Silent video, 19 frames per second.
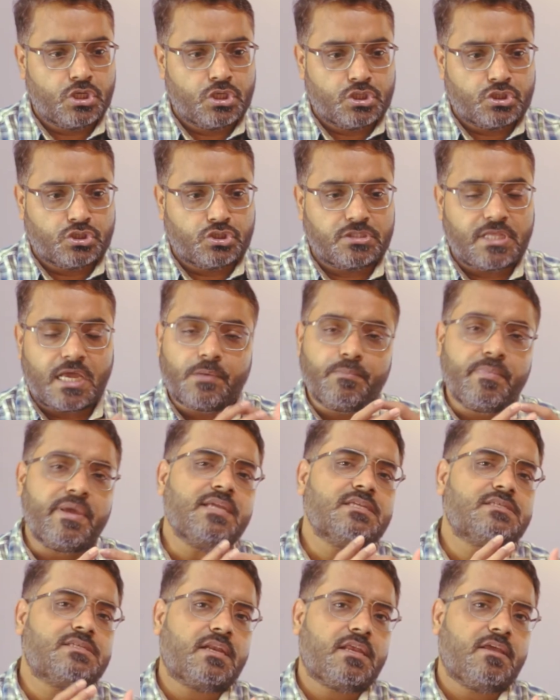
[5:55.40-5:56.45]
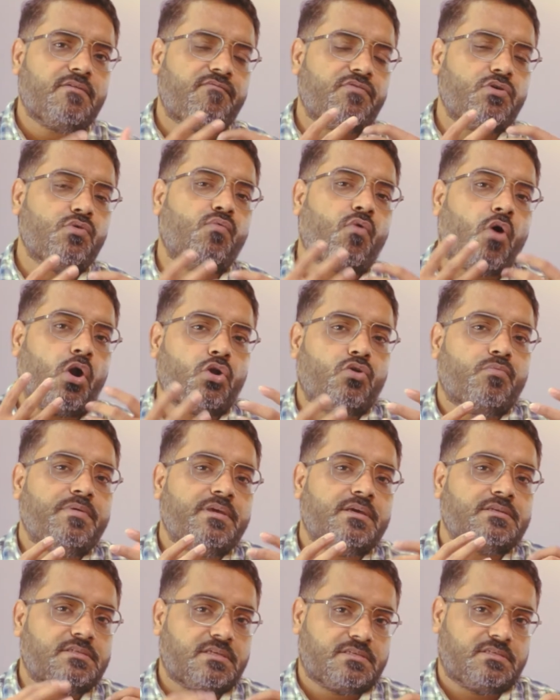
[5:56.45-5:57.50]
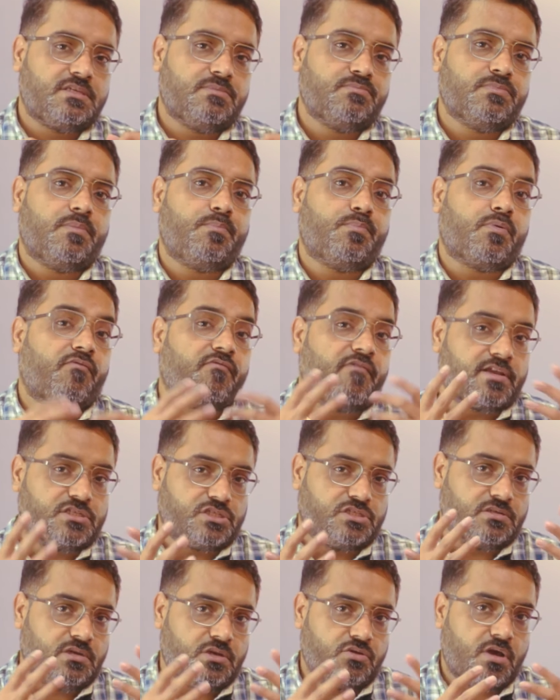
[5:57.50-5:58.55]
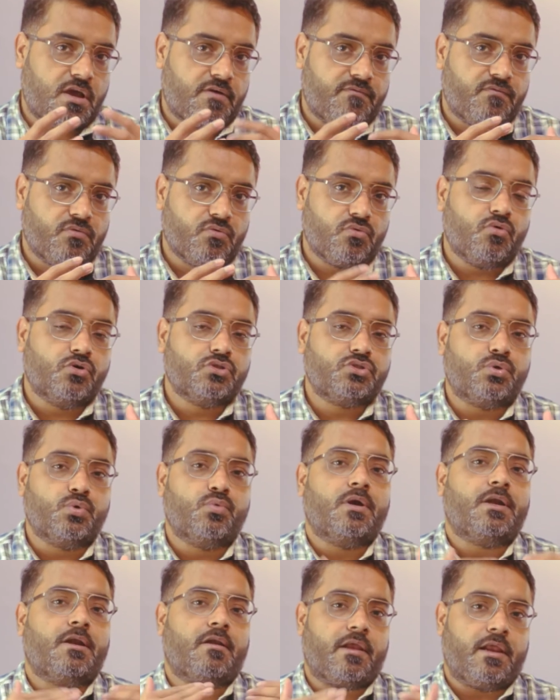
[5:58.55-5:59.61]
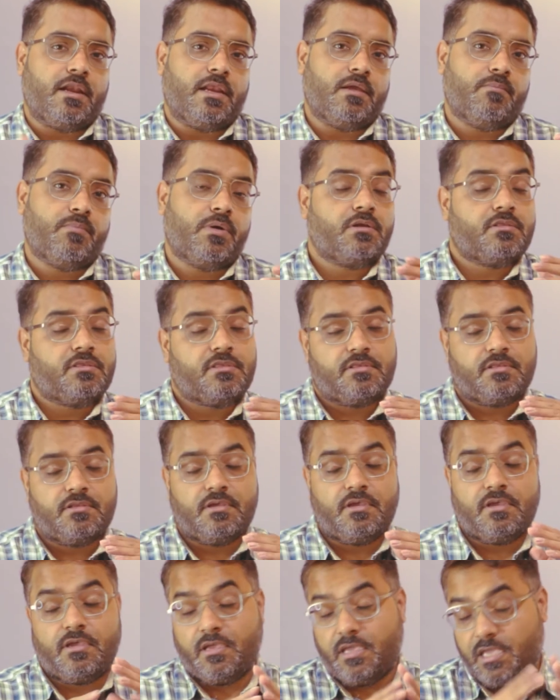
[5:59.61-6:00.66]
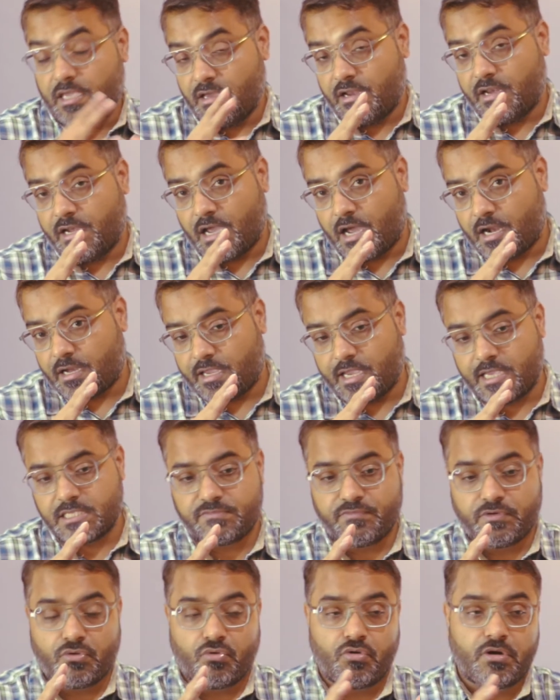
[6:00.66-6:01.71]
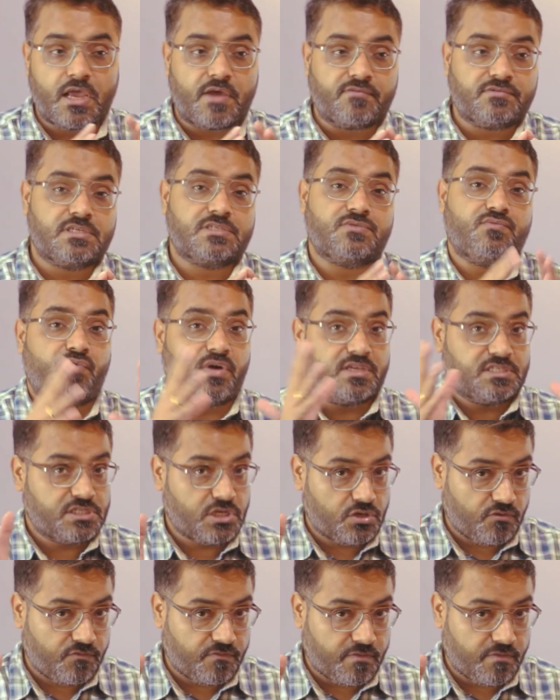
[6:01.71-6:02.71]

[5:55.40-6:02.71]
So that means that if you want to be a Six Sigma professional, you have to go through a training. But here in our case, we don't have just one set of